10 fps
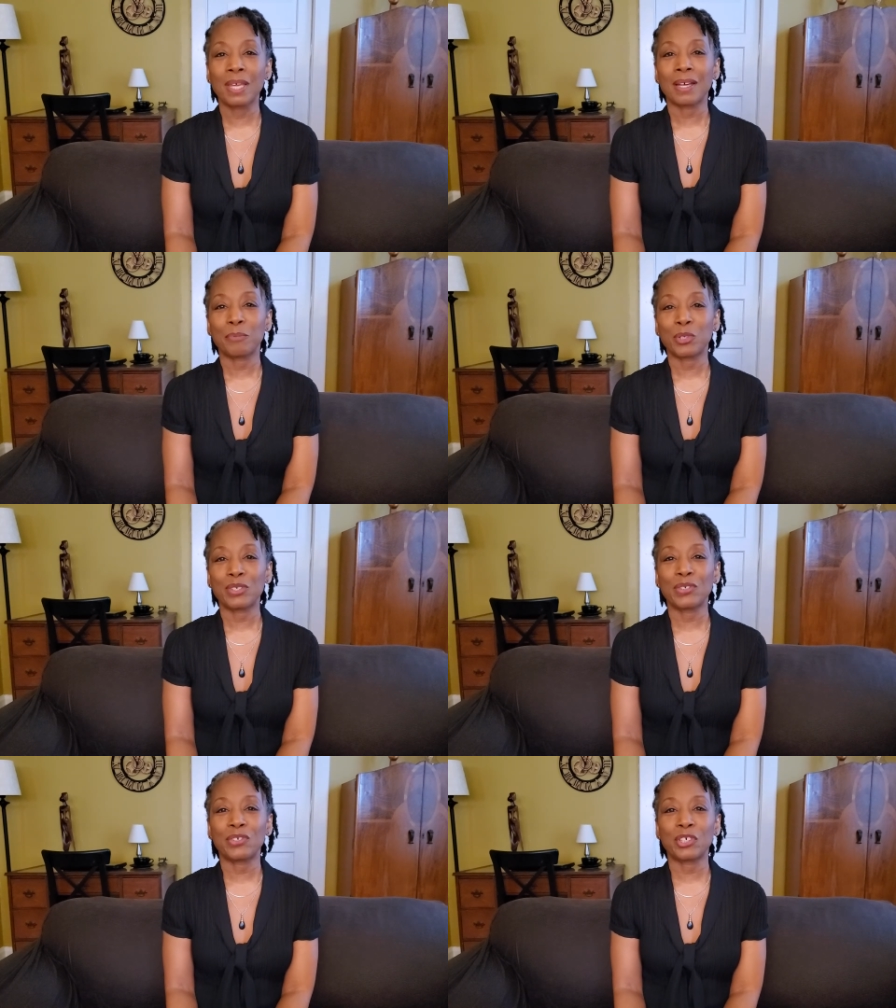I'm going
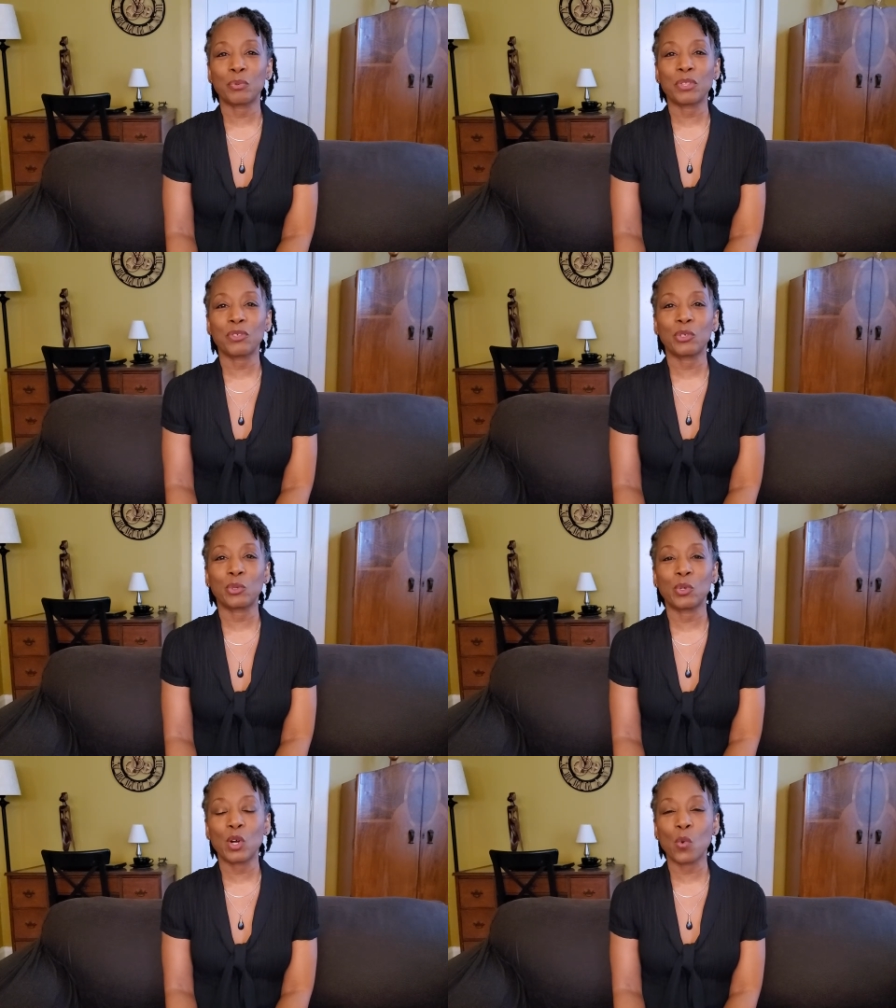to share with
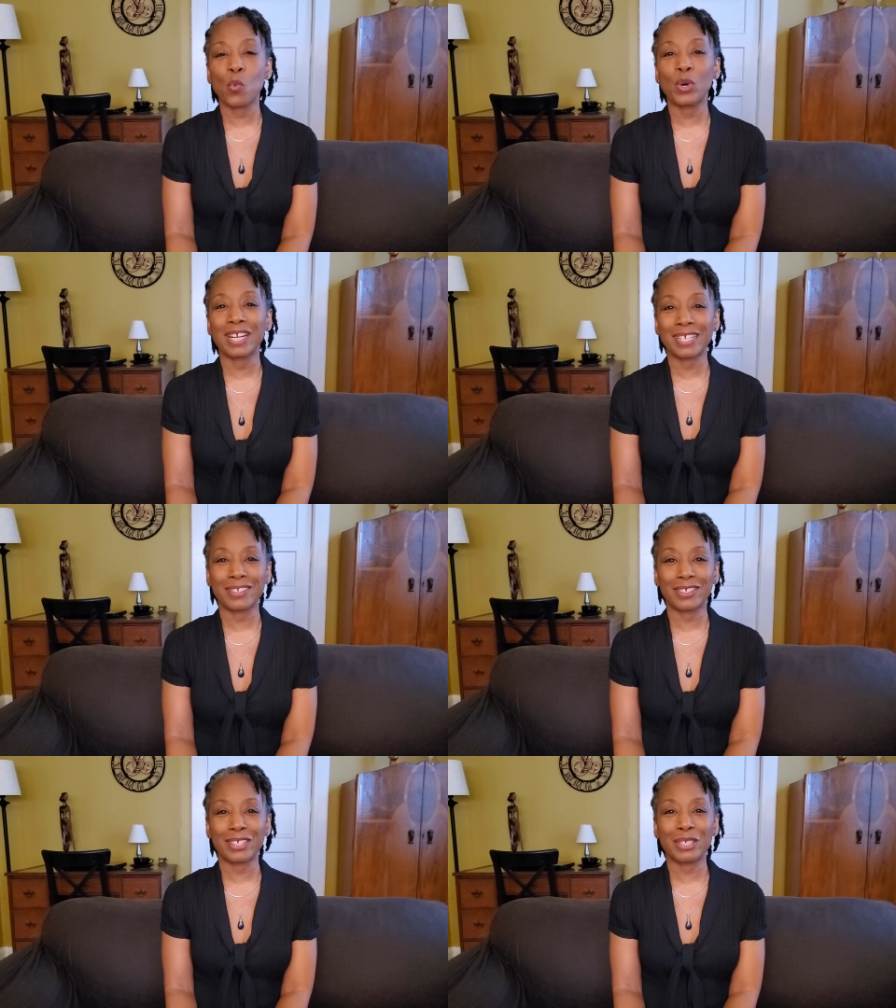you what I
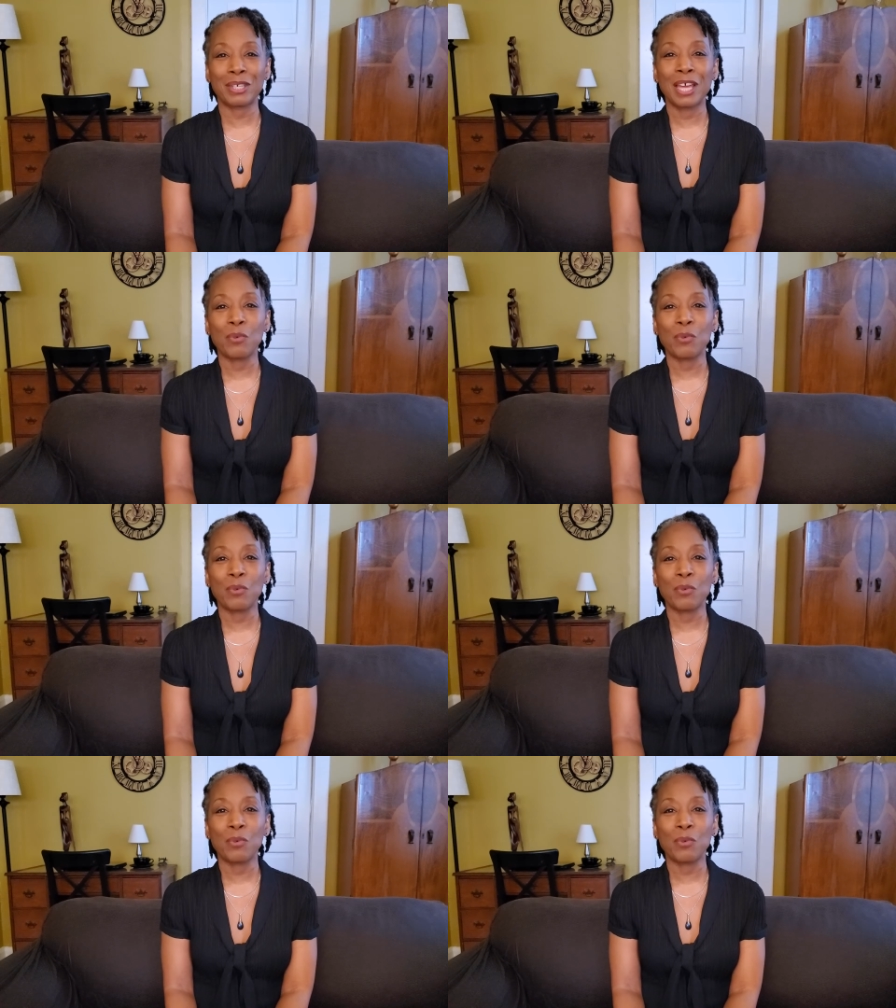did